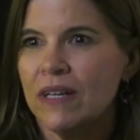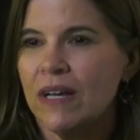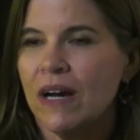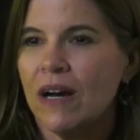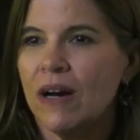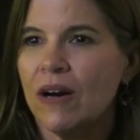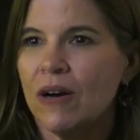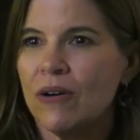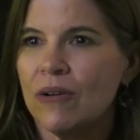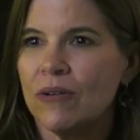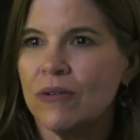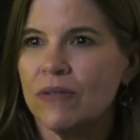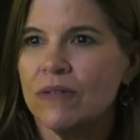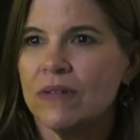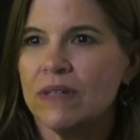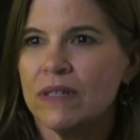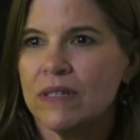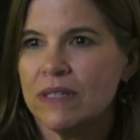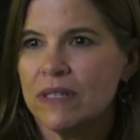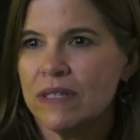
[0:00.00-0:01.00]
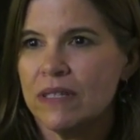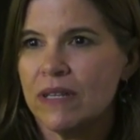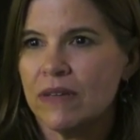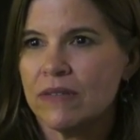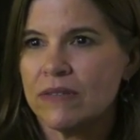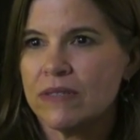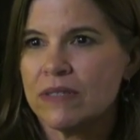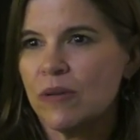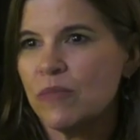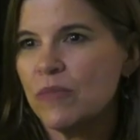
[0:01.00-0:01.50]

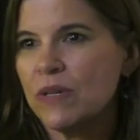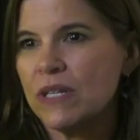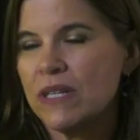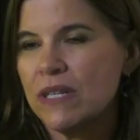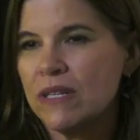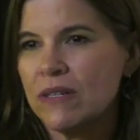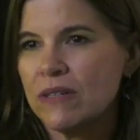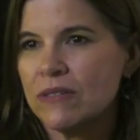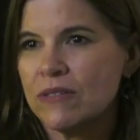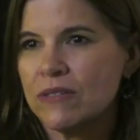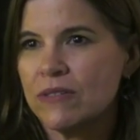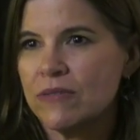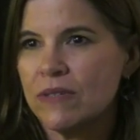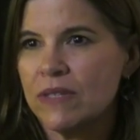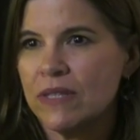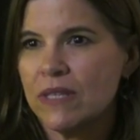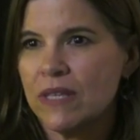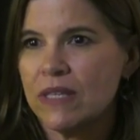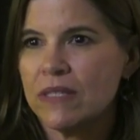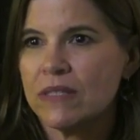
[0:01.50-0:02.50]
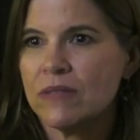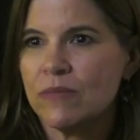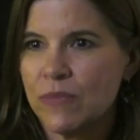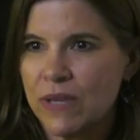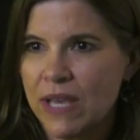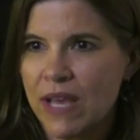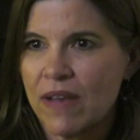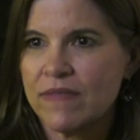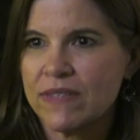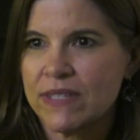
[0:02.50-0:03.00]
someone here is doing this,
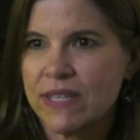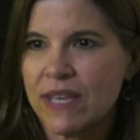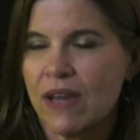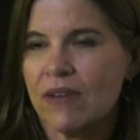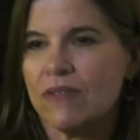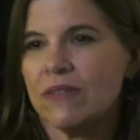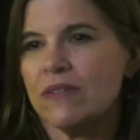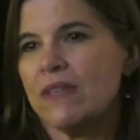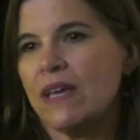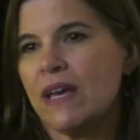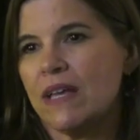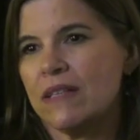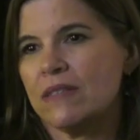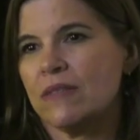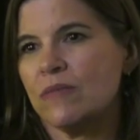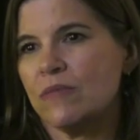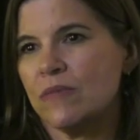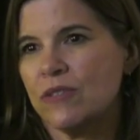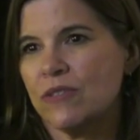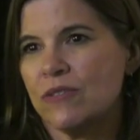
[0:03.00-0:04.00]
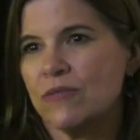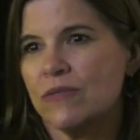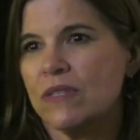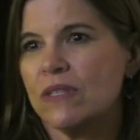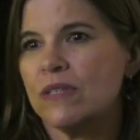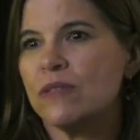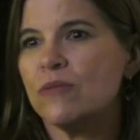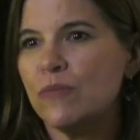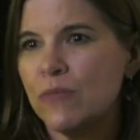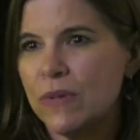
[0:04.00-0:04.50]
we have to counter that. Someone's doing
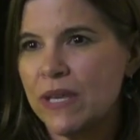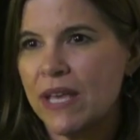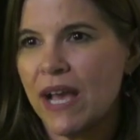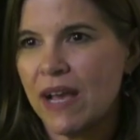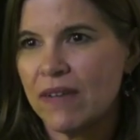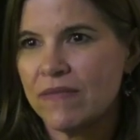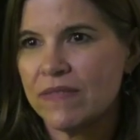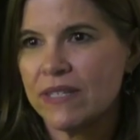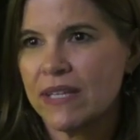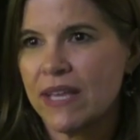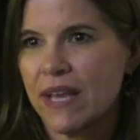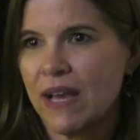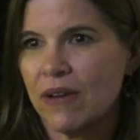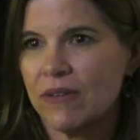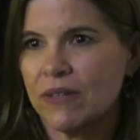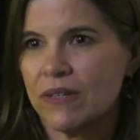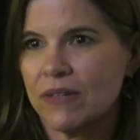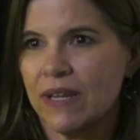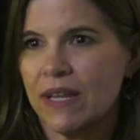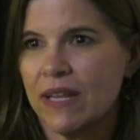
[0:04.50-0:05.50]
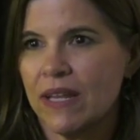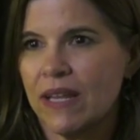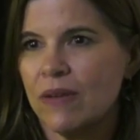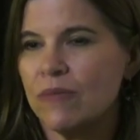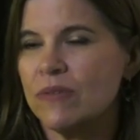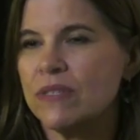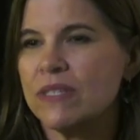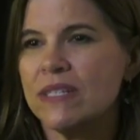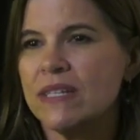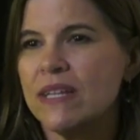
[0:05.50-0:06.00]
this, we have to counter it. It
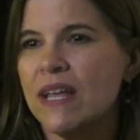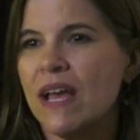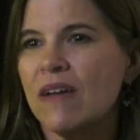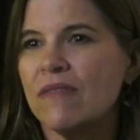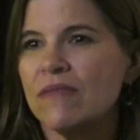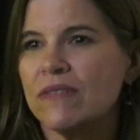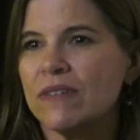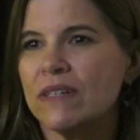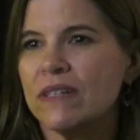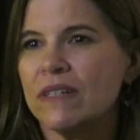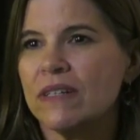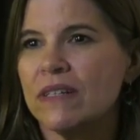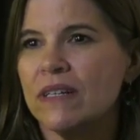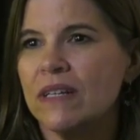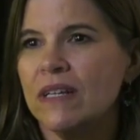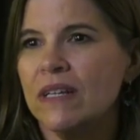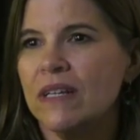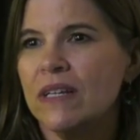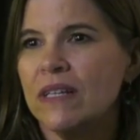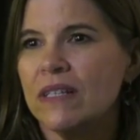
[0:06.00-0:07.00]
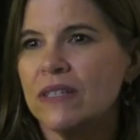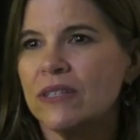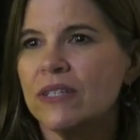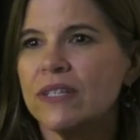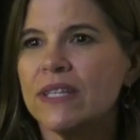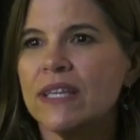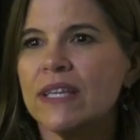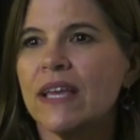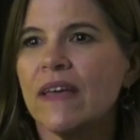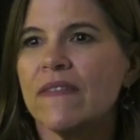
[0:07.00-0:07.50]
was never
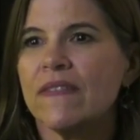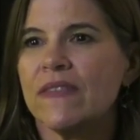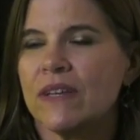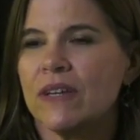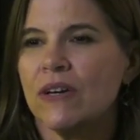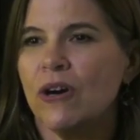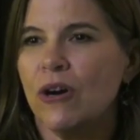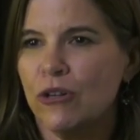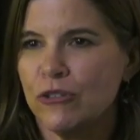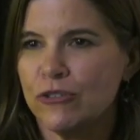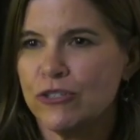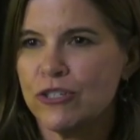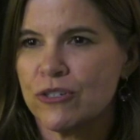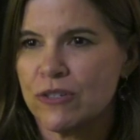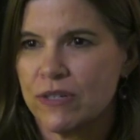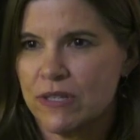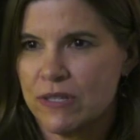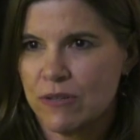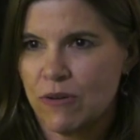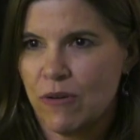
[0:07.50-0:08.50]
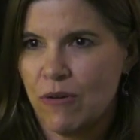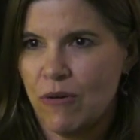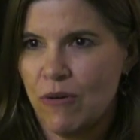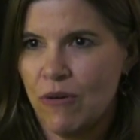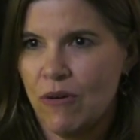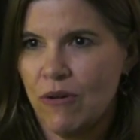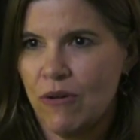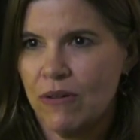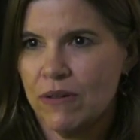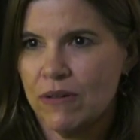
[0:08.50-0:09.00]
looking at the culture as a
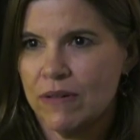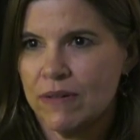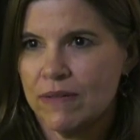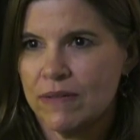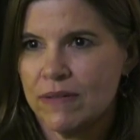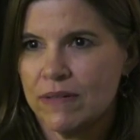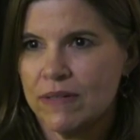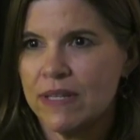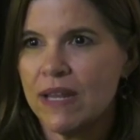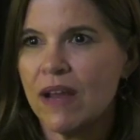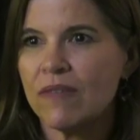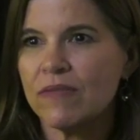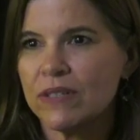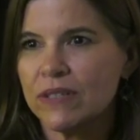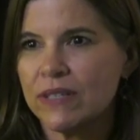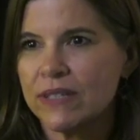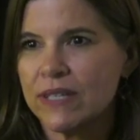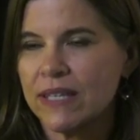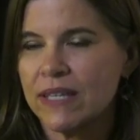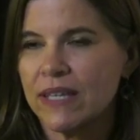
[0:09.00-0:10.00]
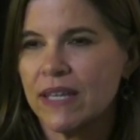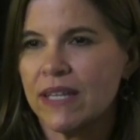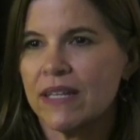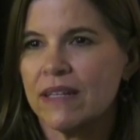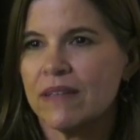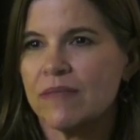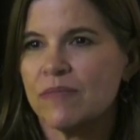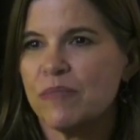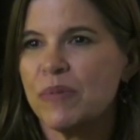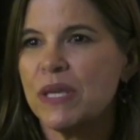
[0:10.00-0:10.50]
whole, never looking at
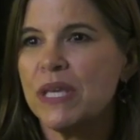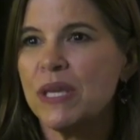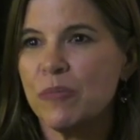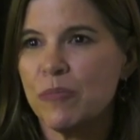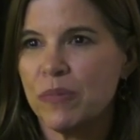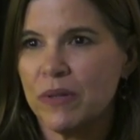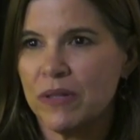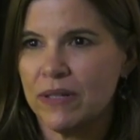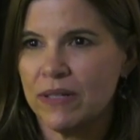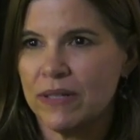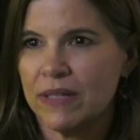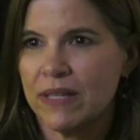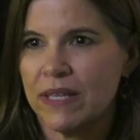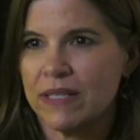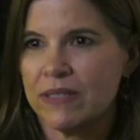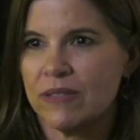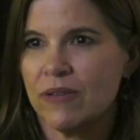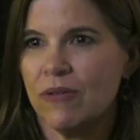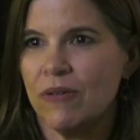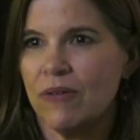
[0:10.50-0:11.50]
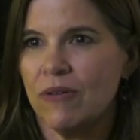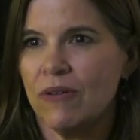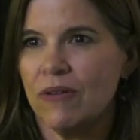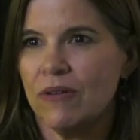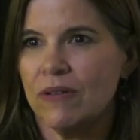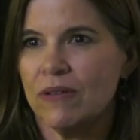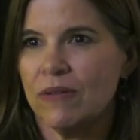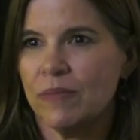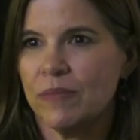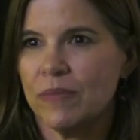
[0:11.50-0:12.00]
people as a
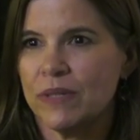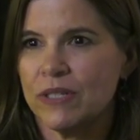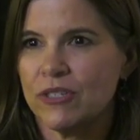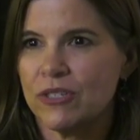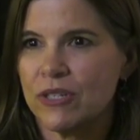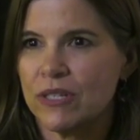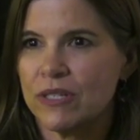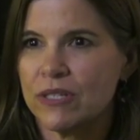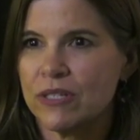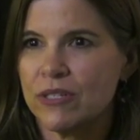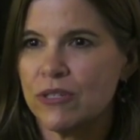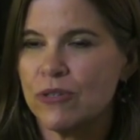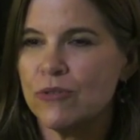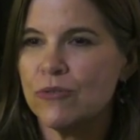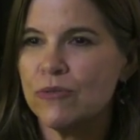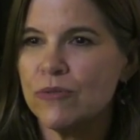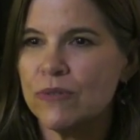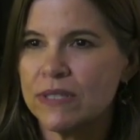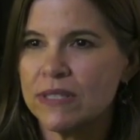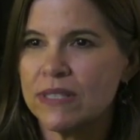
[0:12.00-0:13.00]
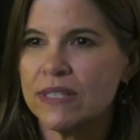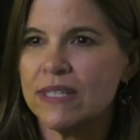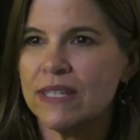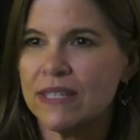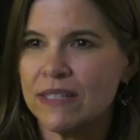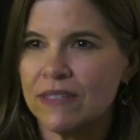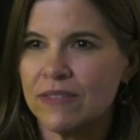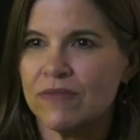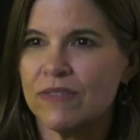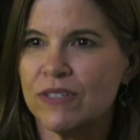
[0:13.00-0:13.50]
whole, but just who is the
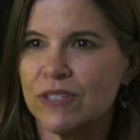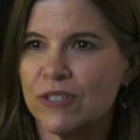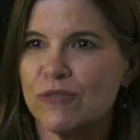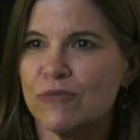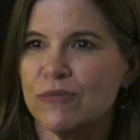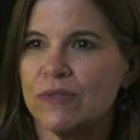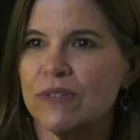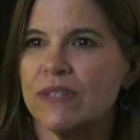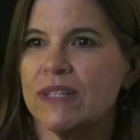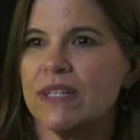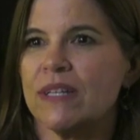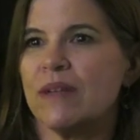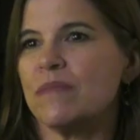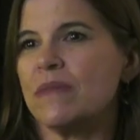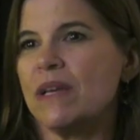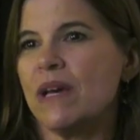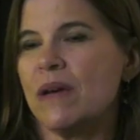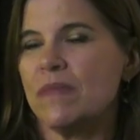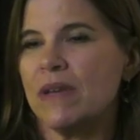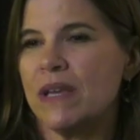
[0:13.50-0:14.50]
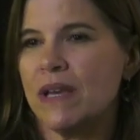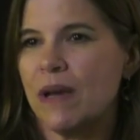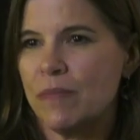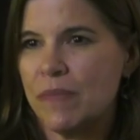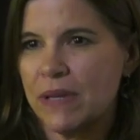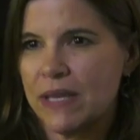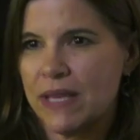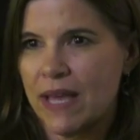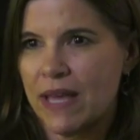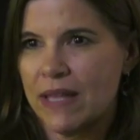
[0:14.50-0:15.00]
individual that I'm coming
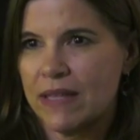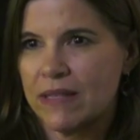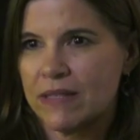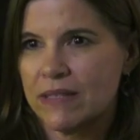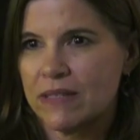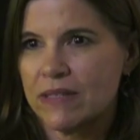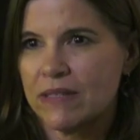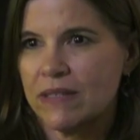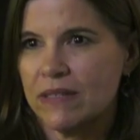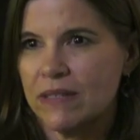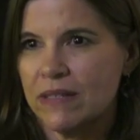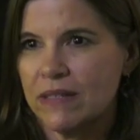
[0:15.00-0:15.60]
up against.